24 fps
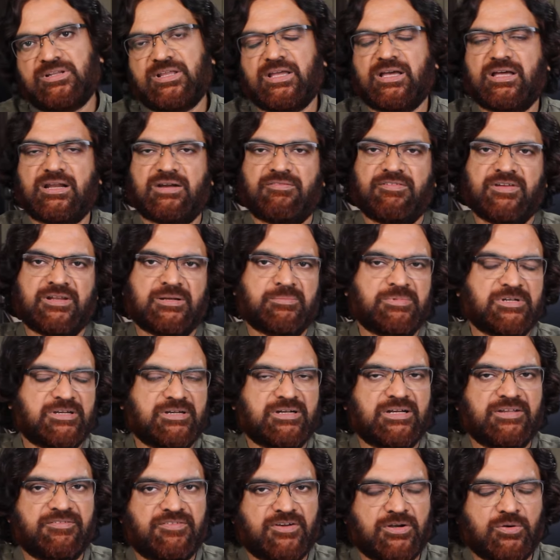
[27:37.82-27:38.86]
They are available
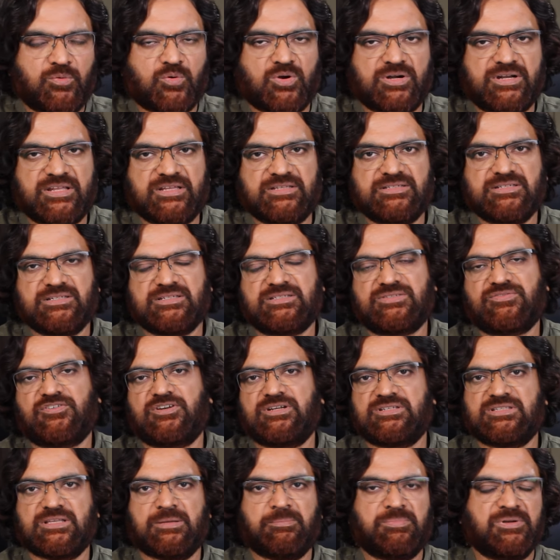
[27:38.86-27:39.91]
in different wattages, for
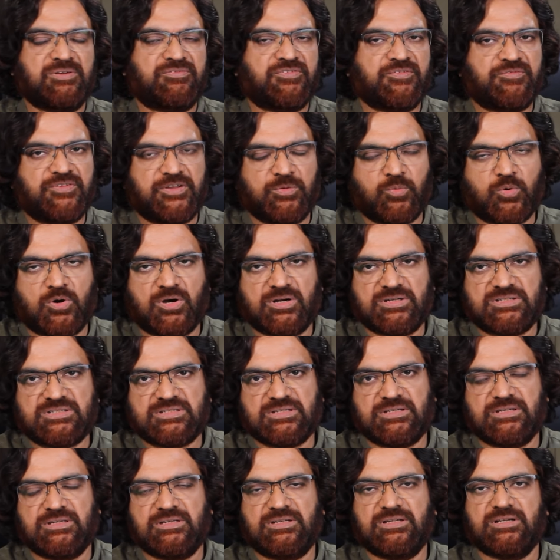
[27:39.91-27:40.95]
example 50 watts
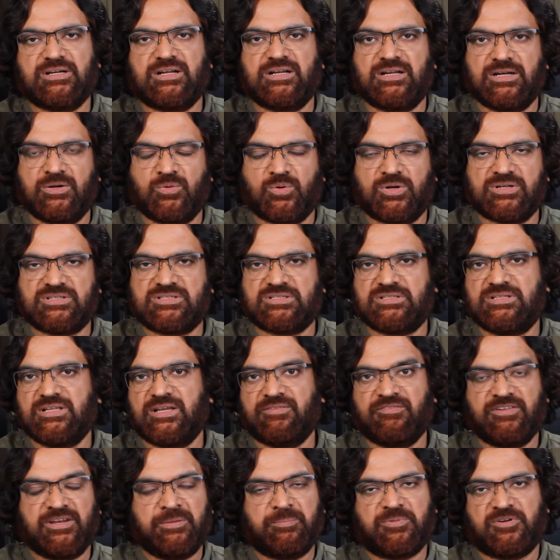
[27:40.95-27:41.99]
and 100 watts. They
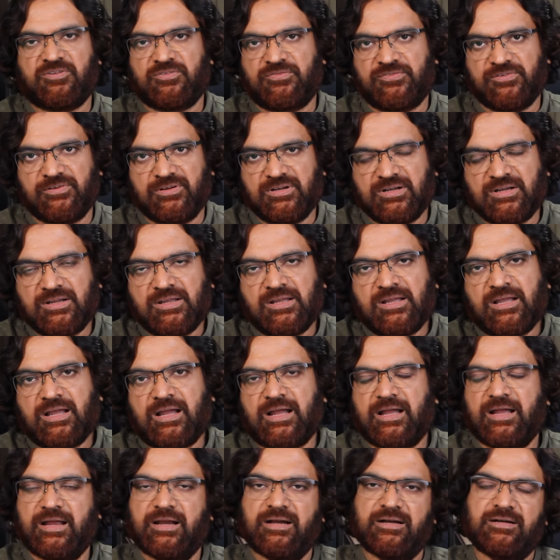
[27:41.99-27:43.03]
are very powerful,
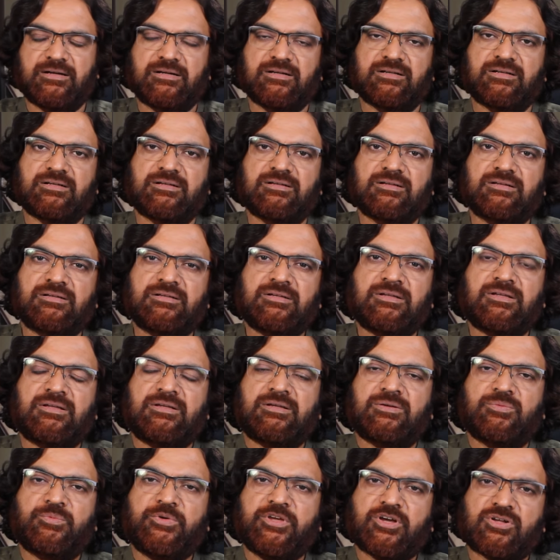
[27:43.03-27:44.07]
and
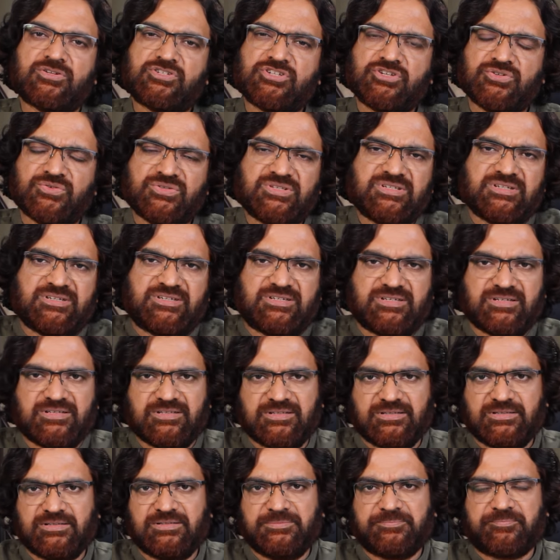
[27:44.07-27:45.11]
we also use it
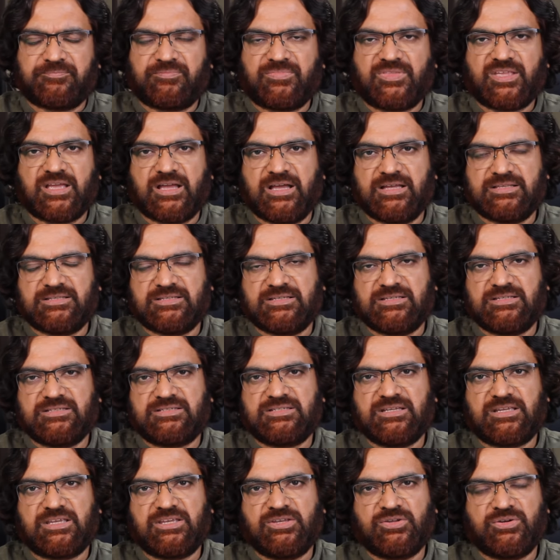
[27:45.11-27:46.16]
as a
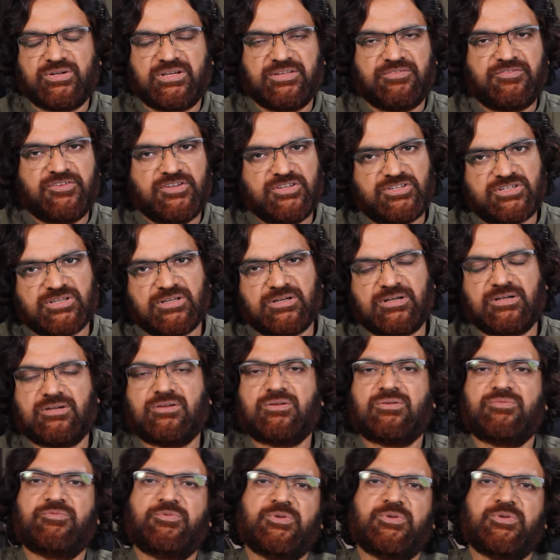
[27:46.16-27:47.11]
security feature.